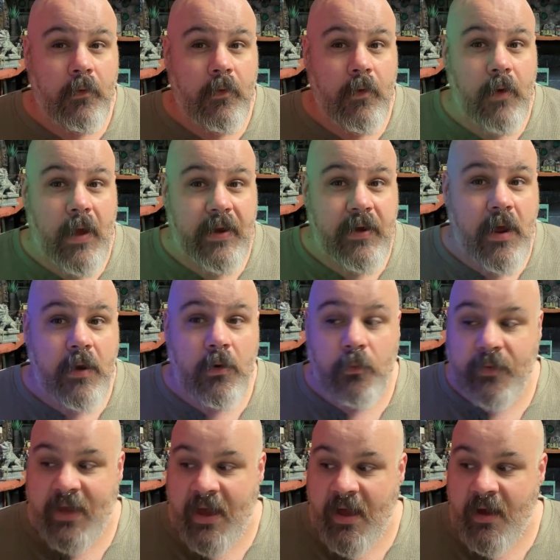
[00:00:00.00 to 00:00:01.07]
I not
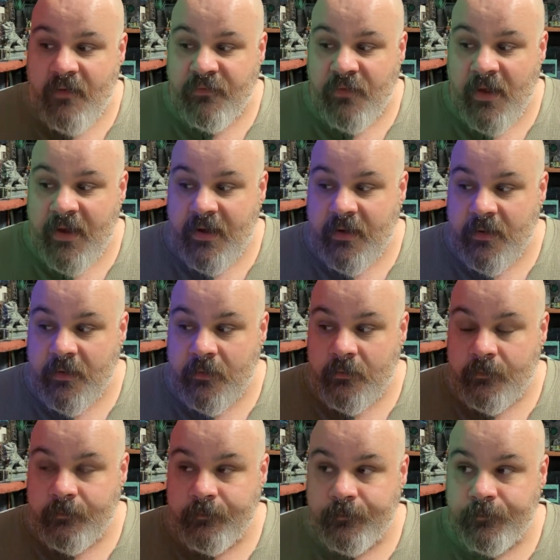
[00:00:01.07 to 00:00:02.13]
only have, like,
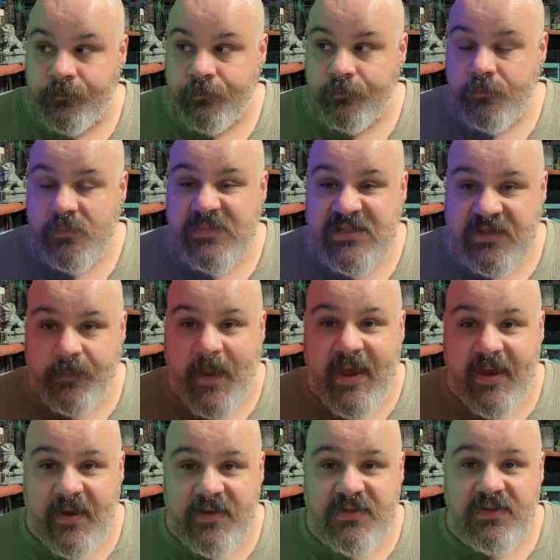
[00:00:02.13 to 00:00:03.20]

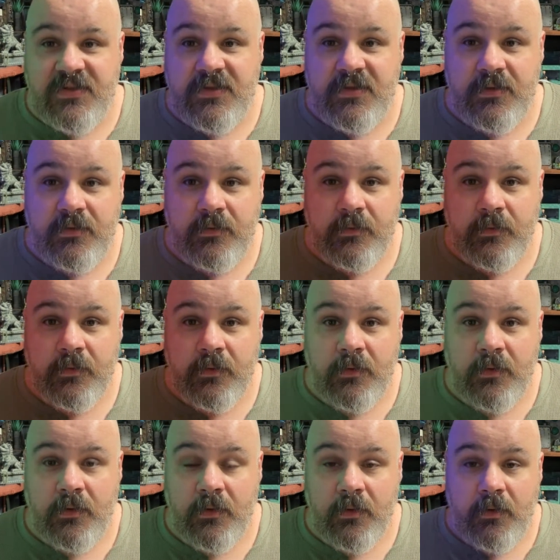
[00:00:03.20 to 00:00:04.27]
space,
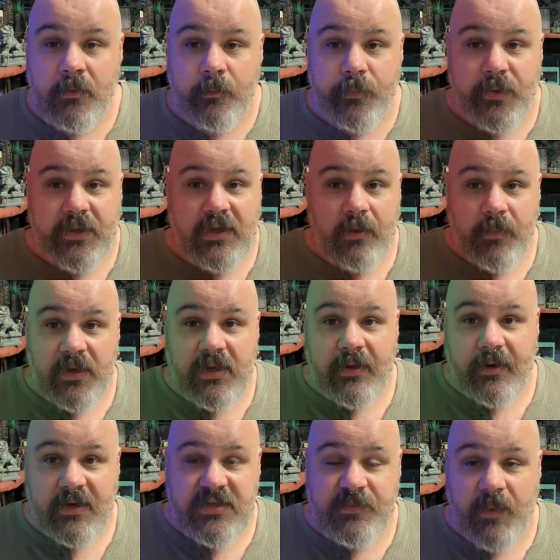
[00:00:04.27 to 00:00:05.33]
but Gimmick can
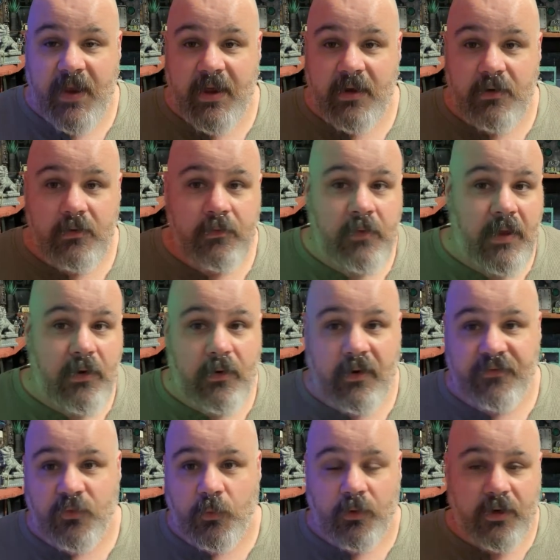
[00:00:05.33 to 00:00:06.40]
expand. I don't have
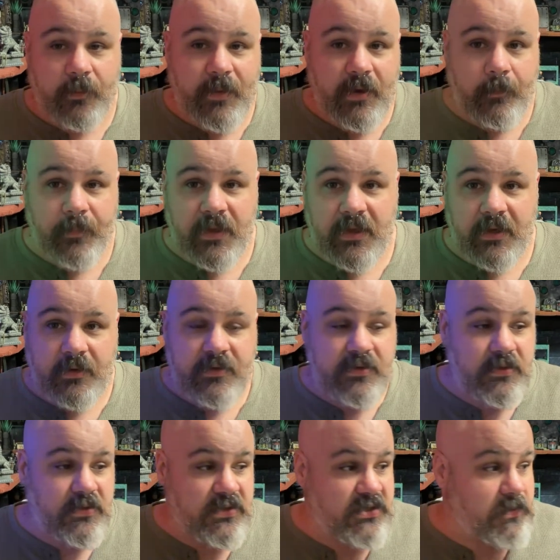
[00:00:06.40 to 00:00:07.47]
to worry about it being
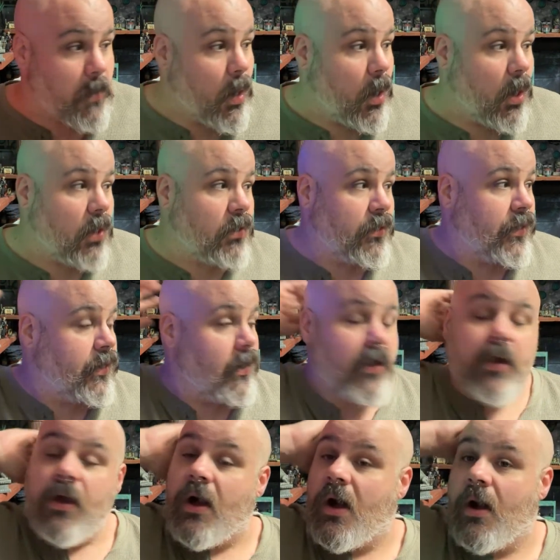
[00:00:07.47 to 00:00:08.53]
small.
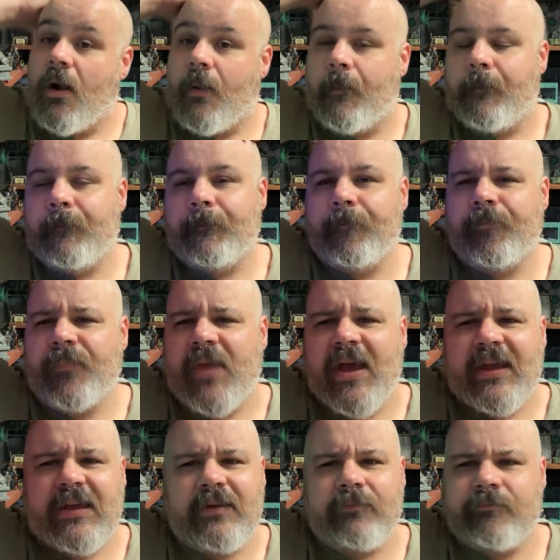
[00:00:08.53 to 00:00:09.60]
I
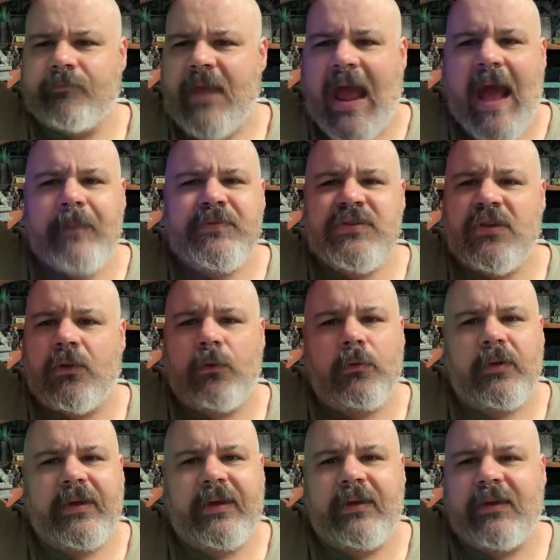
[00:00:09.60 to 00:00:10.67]
can
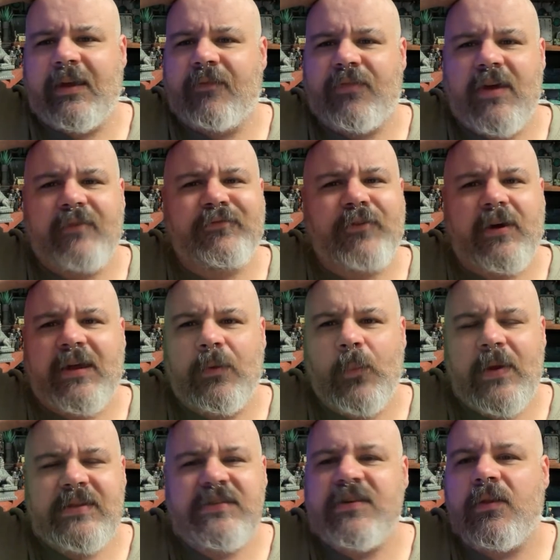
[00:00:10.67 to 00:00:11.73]
absolutely give that fucking
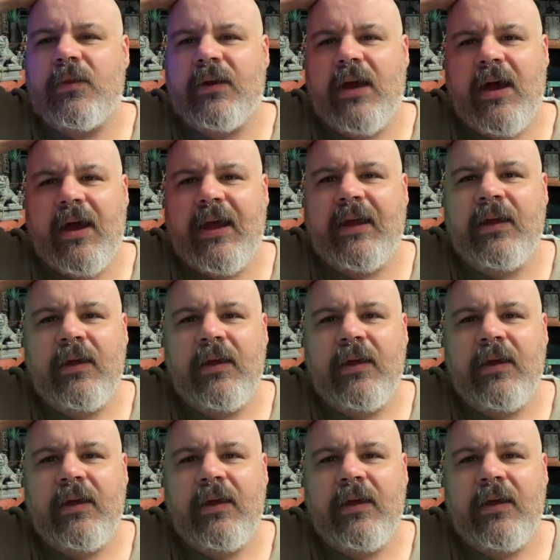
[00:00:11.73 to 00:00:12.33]
Wensilla guy